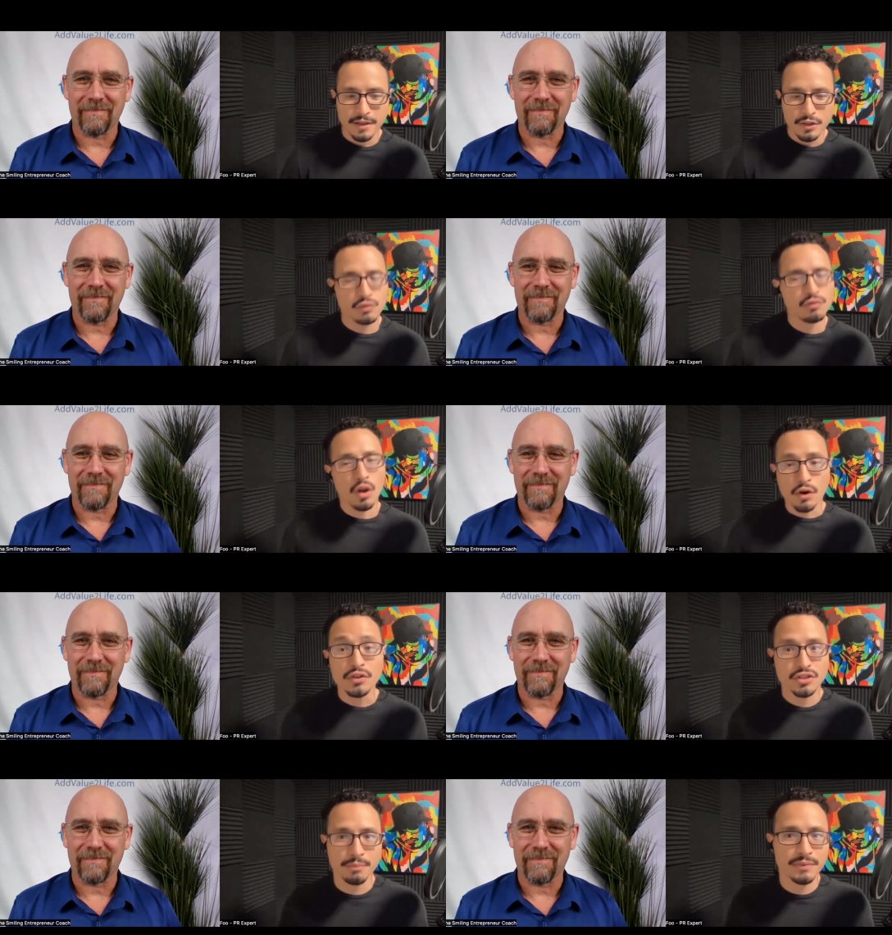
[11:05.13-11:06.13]
Speaker 1: you've
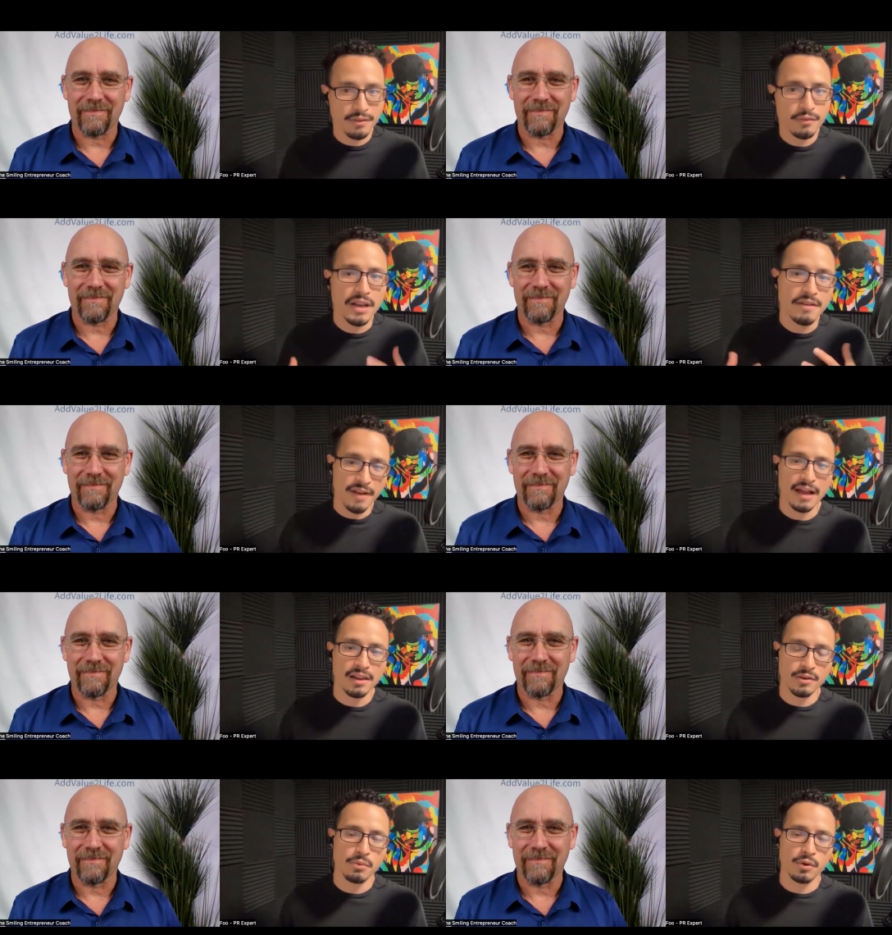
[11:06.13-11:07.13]
learned something really
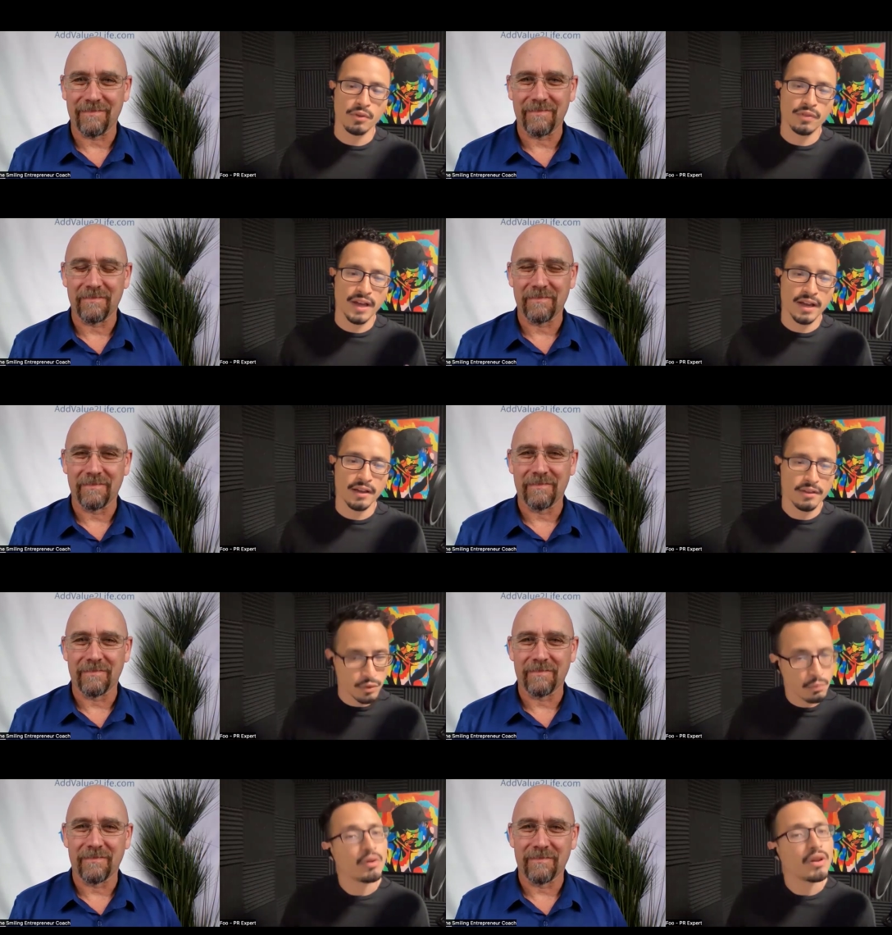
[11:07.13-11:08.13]
valuable that
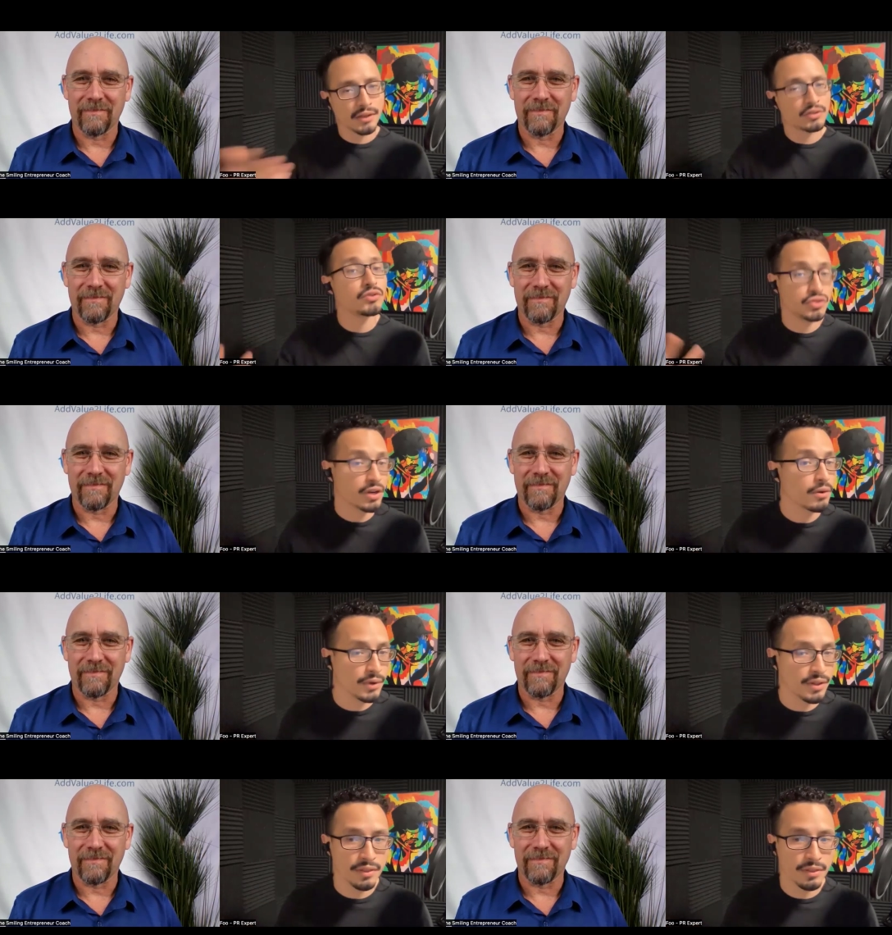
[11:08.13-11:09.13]
you would like to share
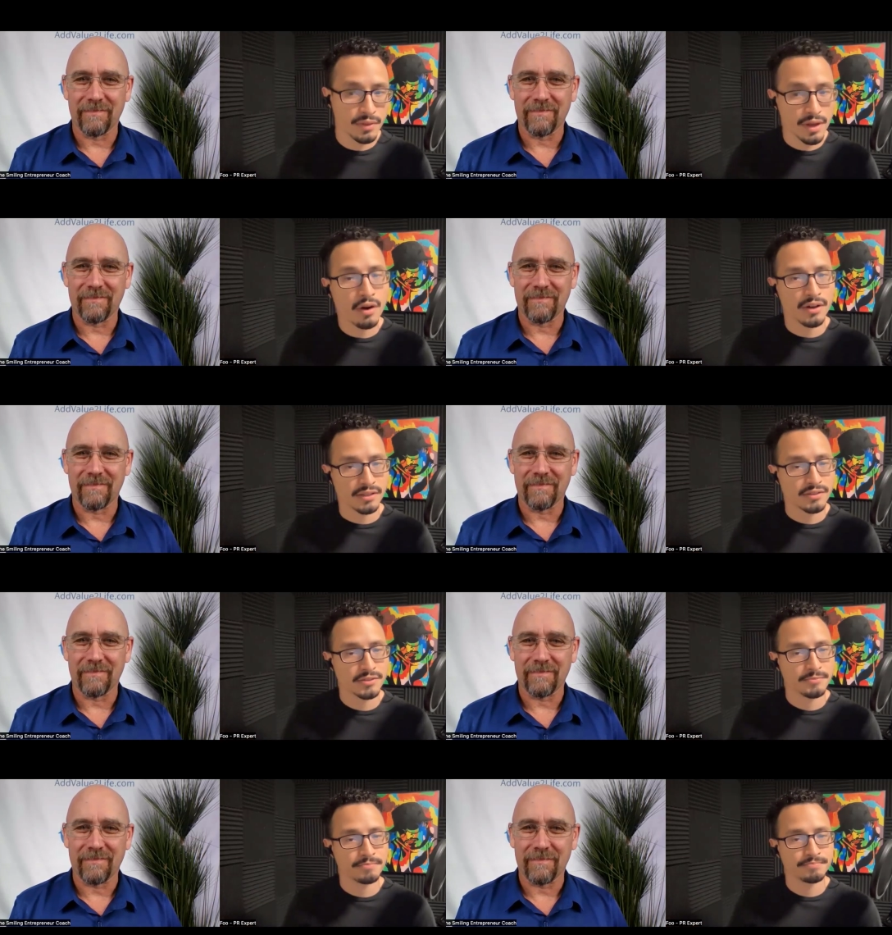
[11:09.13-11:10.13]
with the
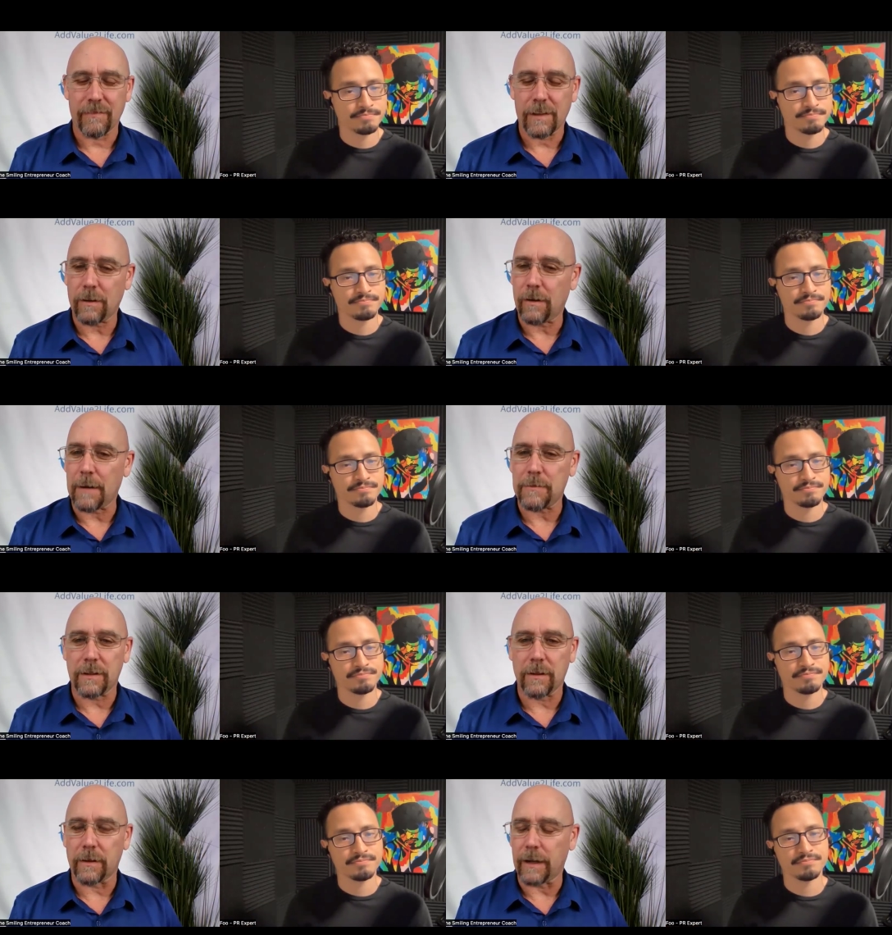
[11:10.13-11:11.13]
audience?
Speaker 2: Oh,
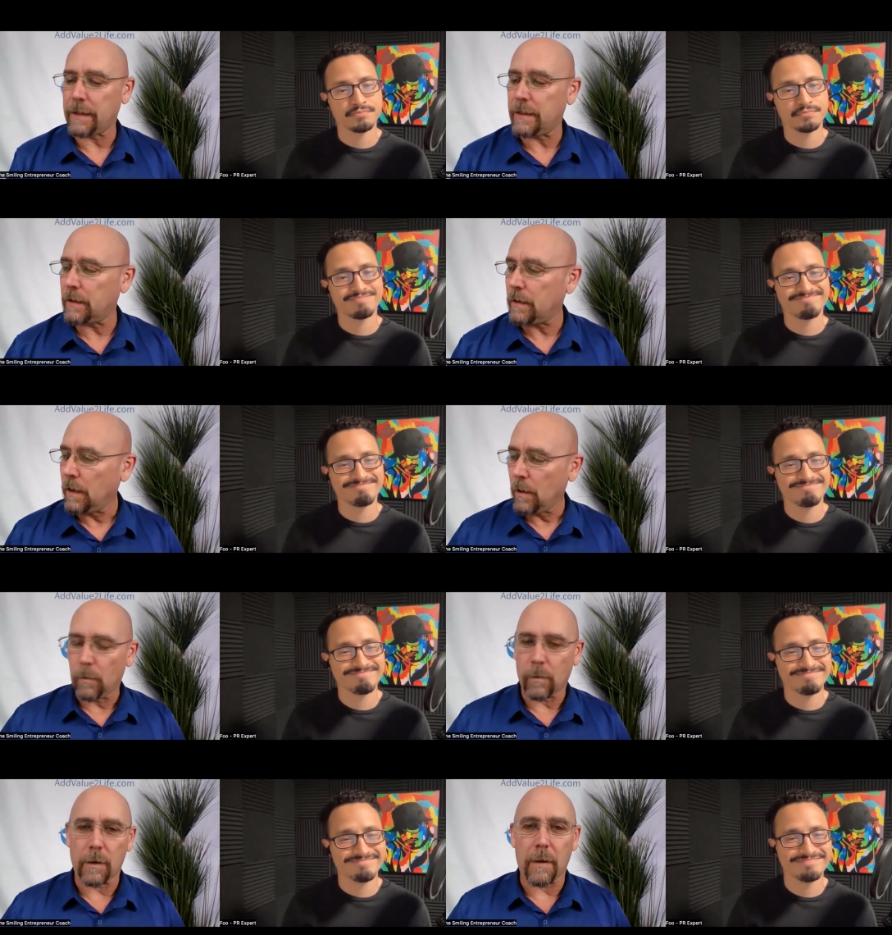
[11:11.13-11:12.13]
absolutely. I think
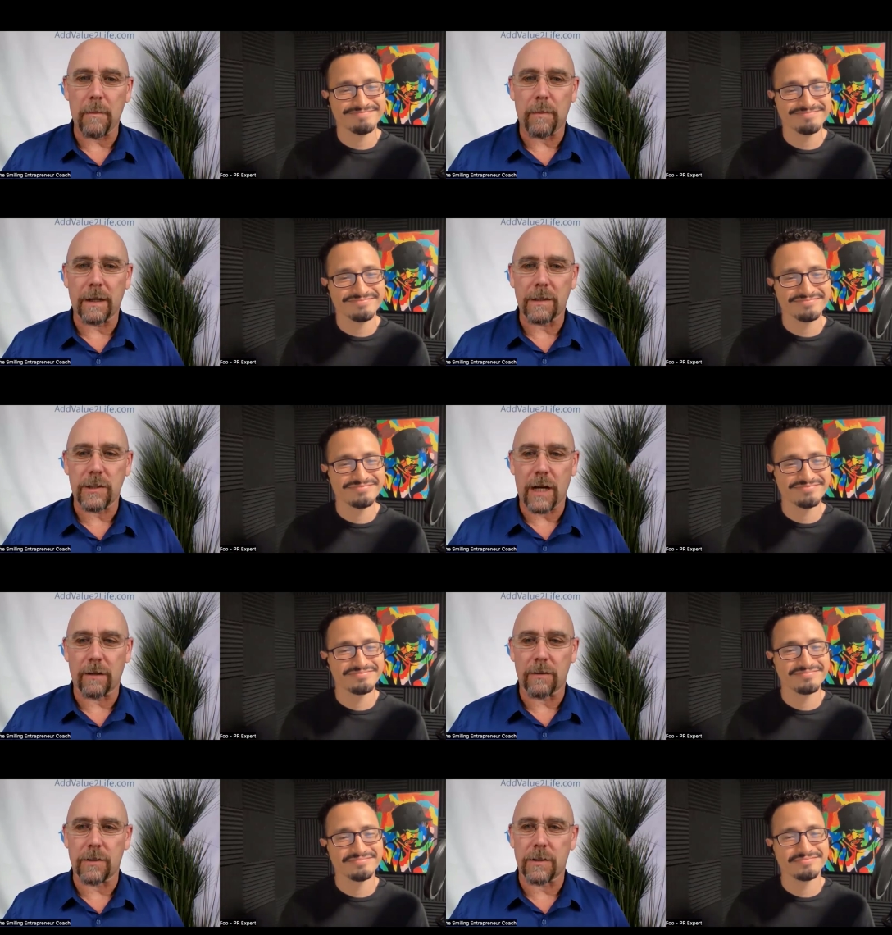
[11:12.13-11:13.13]
one of my biggest
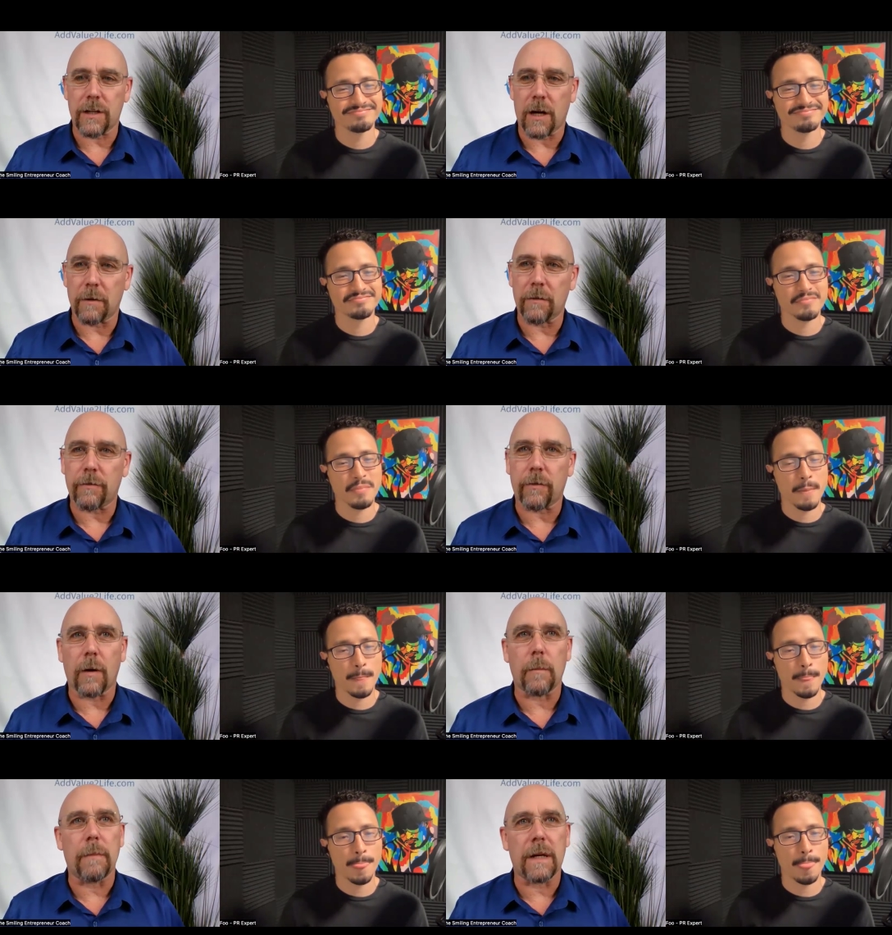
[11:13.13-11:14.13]
challenges coming
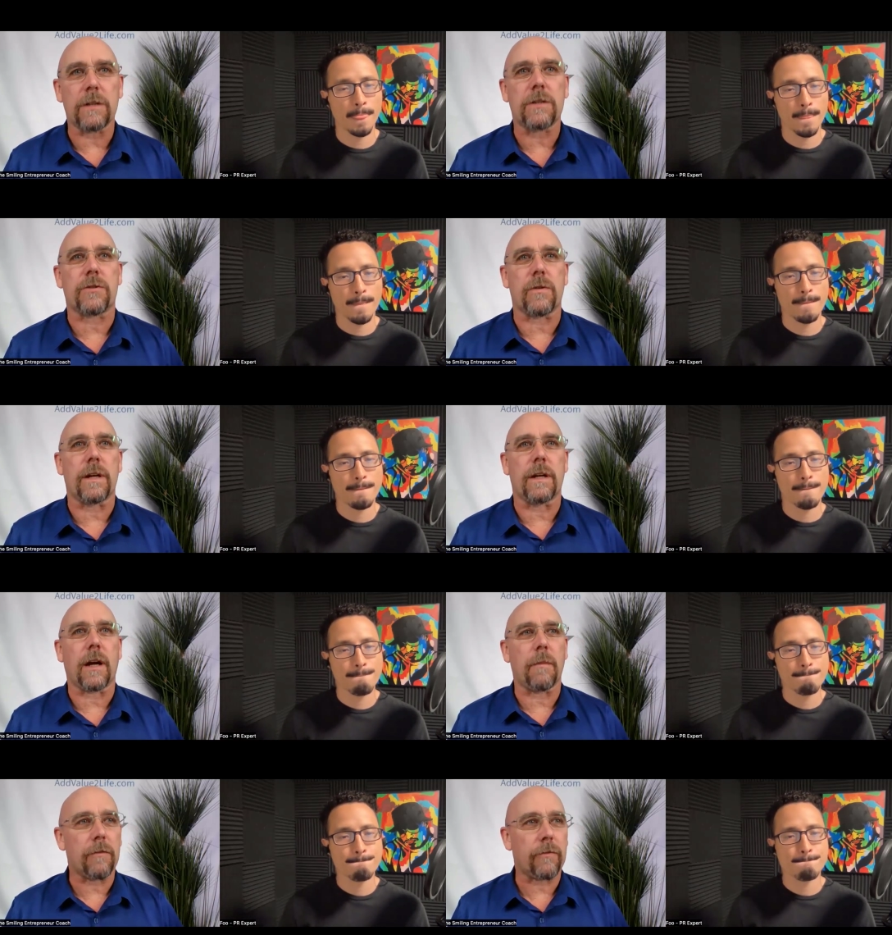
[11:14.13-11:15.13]
from ministry,
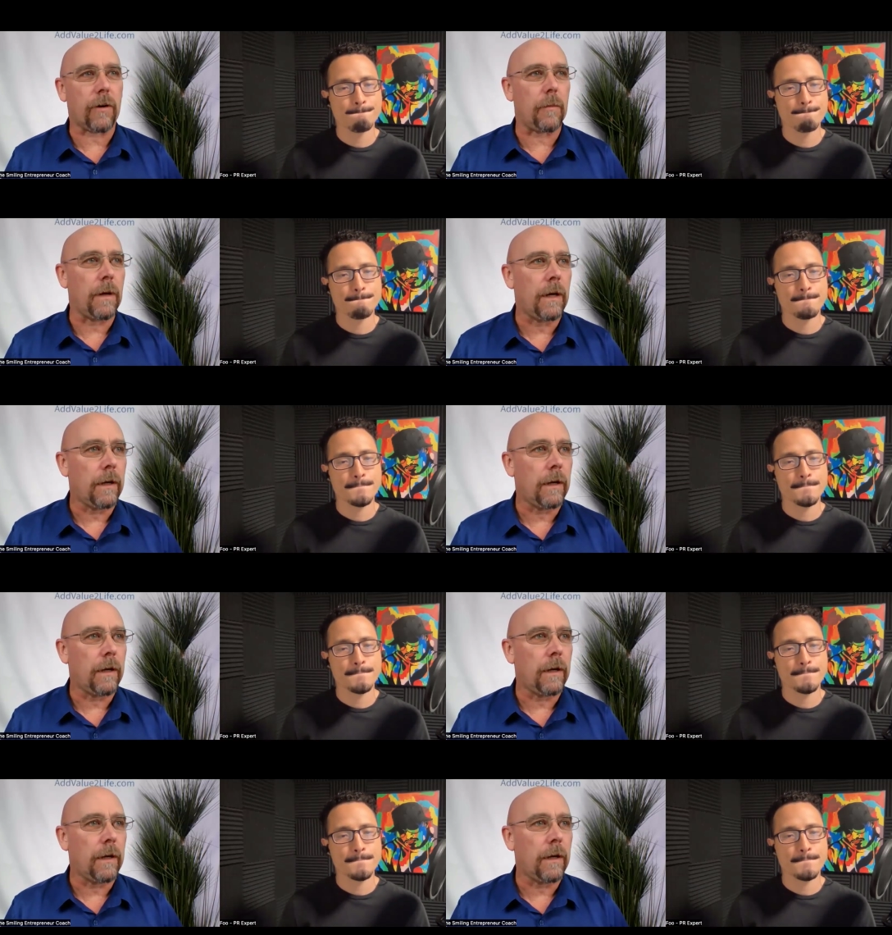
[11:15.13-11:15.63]
coming from